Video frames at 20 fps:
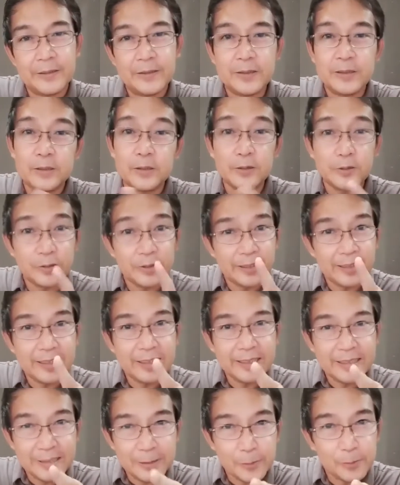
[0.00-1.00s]
You really
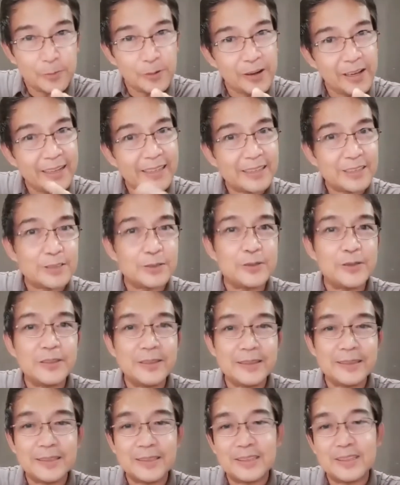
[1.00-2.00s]
need a break, so just
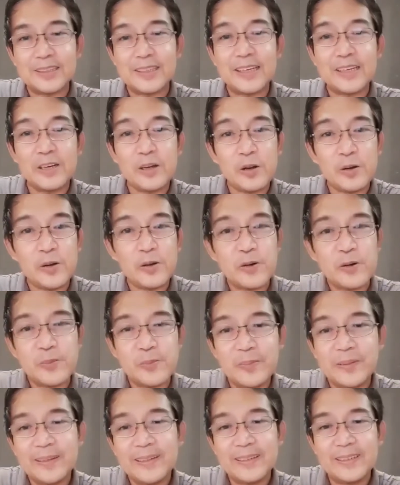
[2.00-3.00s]
stay at home
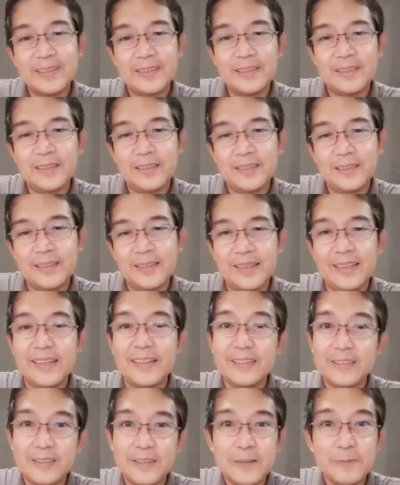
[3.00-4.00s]
and
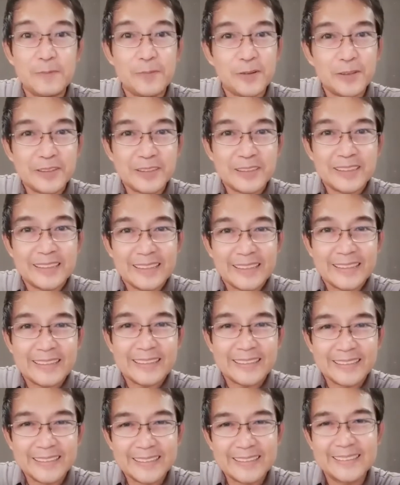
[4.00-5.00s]
keep posting.
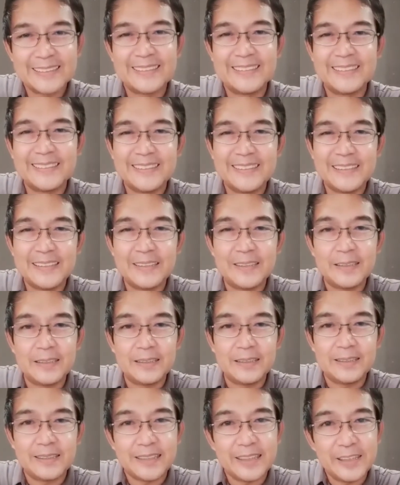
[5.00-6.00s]

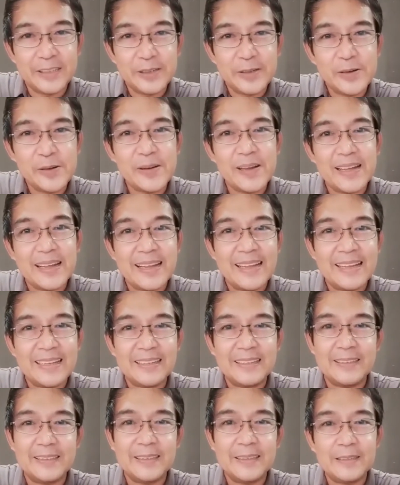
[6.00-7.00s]
See you and
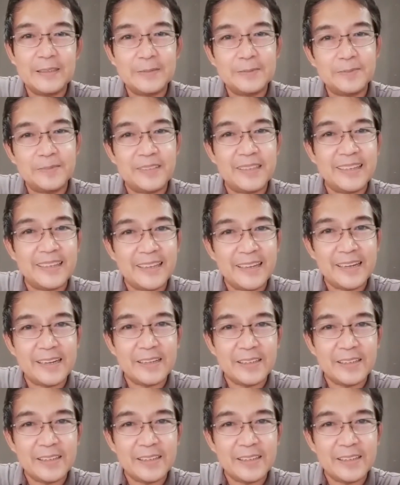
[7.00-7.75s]
take care.